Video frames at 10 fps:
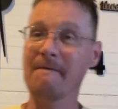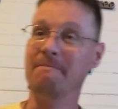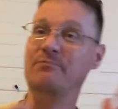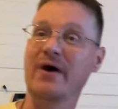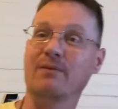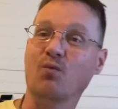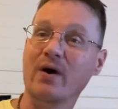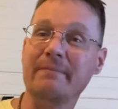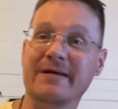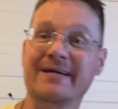than
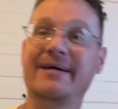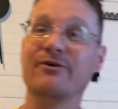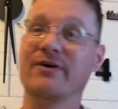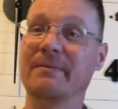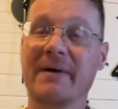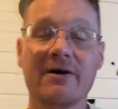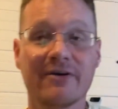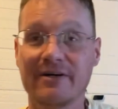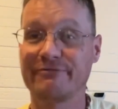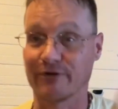women here in
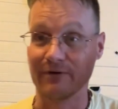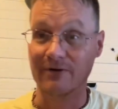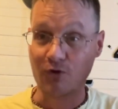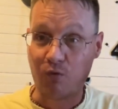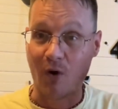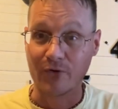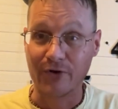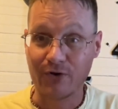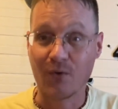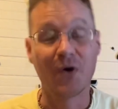America for quote
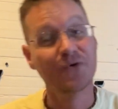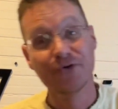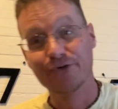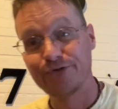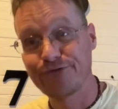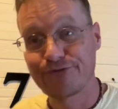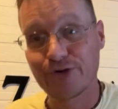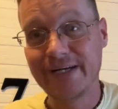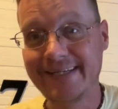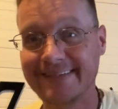unquote
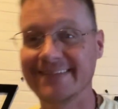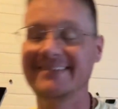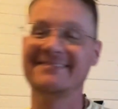free,